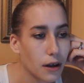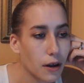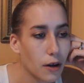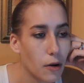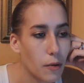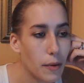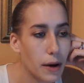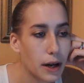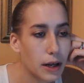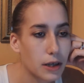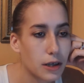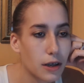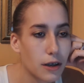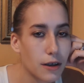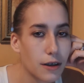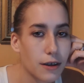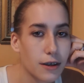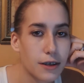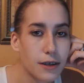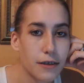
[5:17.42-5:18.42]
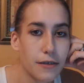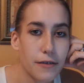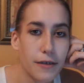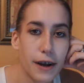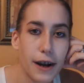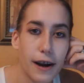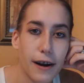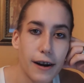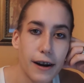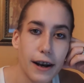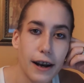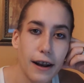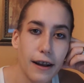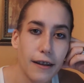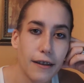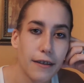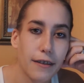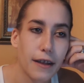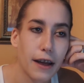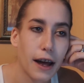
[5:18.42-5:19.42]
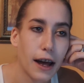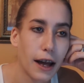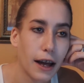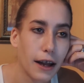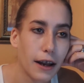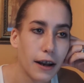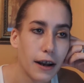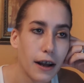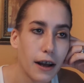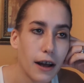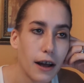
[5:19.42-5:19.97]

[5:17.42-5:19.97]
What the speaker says: go back to the severity that